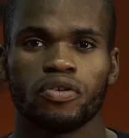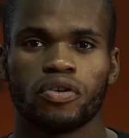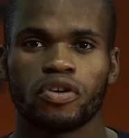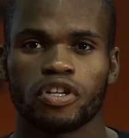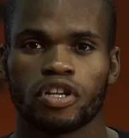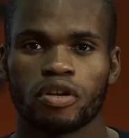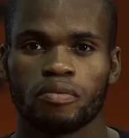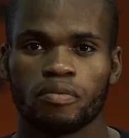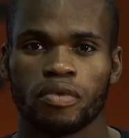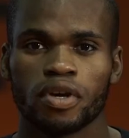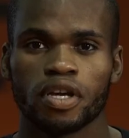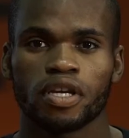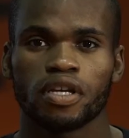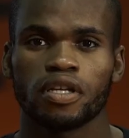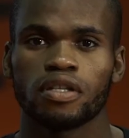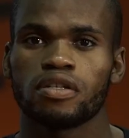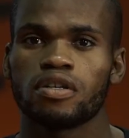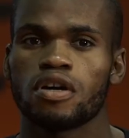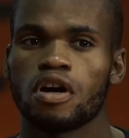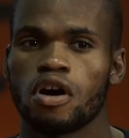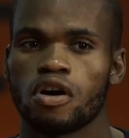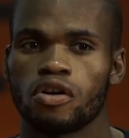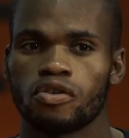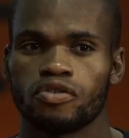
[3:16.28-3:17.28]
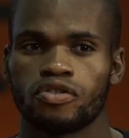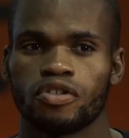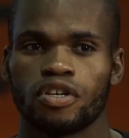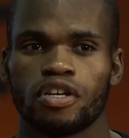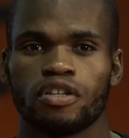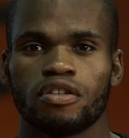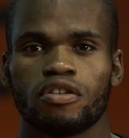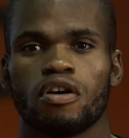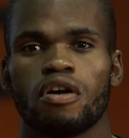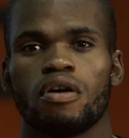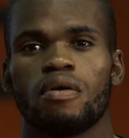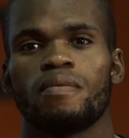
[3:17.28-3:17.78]
gonna make it count,
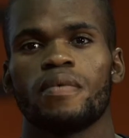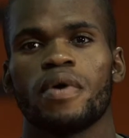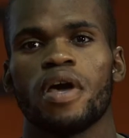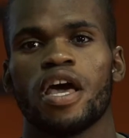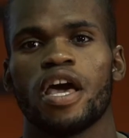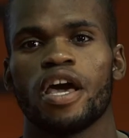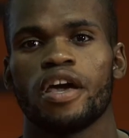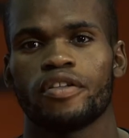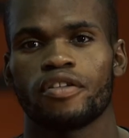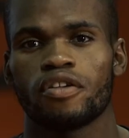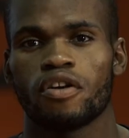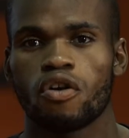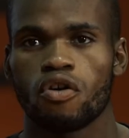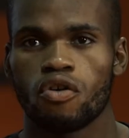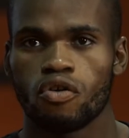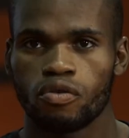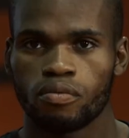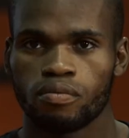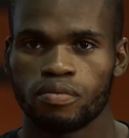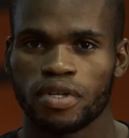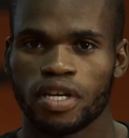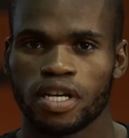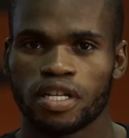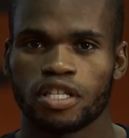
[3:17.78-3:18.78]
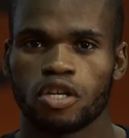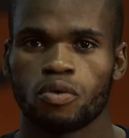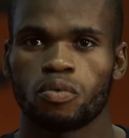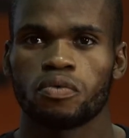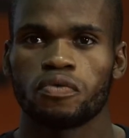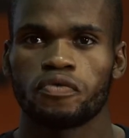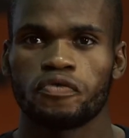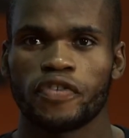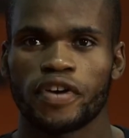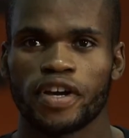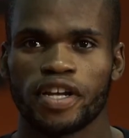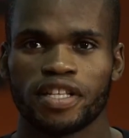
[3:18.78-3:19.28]
and, uh, and I hope that I will
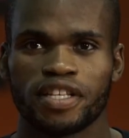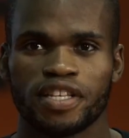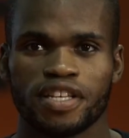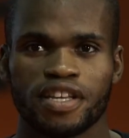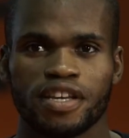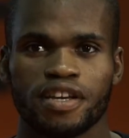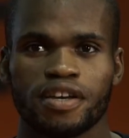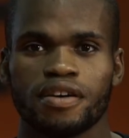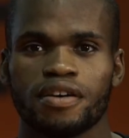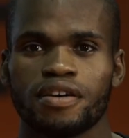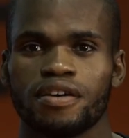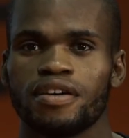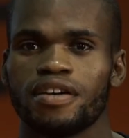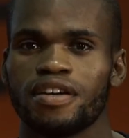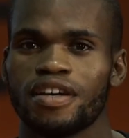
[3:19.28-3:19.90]
fight here